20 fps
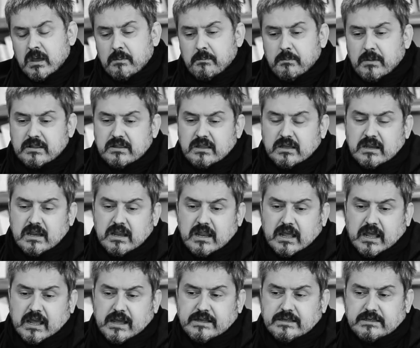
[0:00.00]
But in any
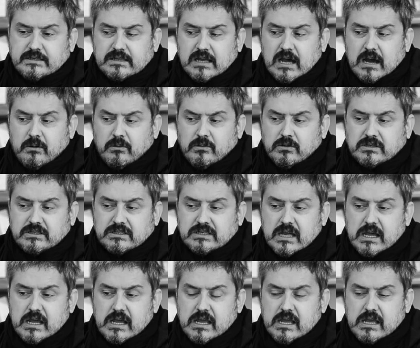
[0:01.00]
case, I will
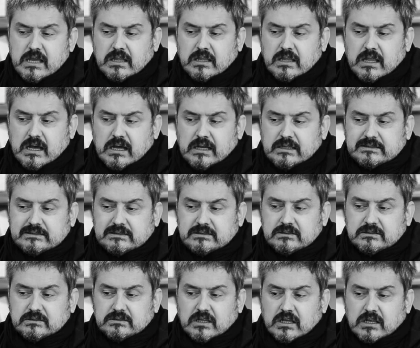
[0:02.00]
say that
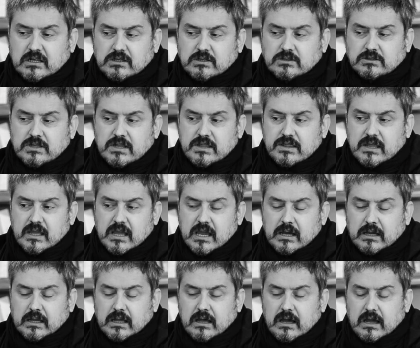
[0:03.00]
the closest thing
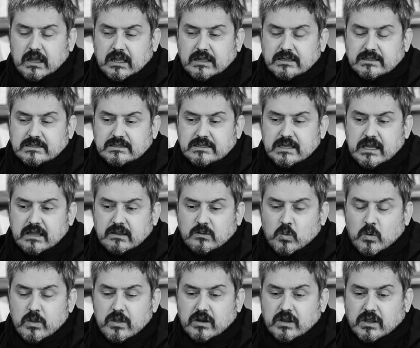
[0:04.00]
I can say
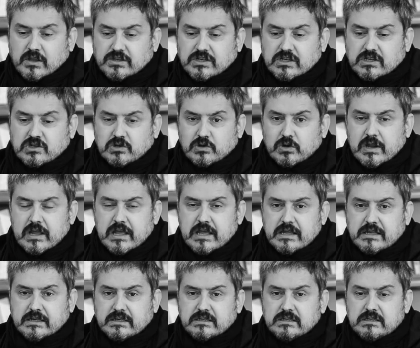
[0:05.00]
what architecture
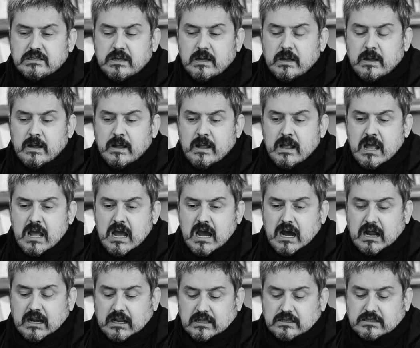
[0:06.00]
is,
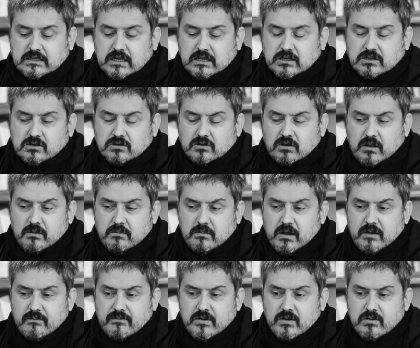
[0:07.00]
architecture in
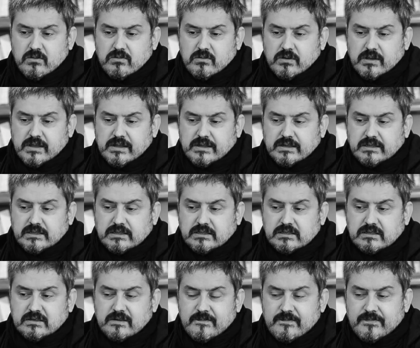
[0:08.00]
my view
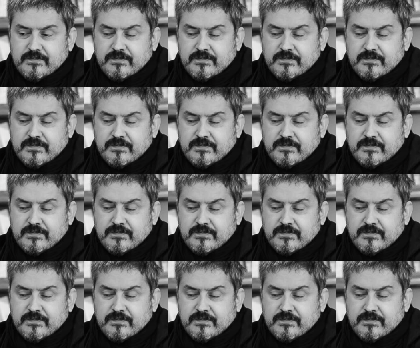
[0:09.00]
is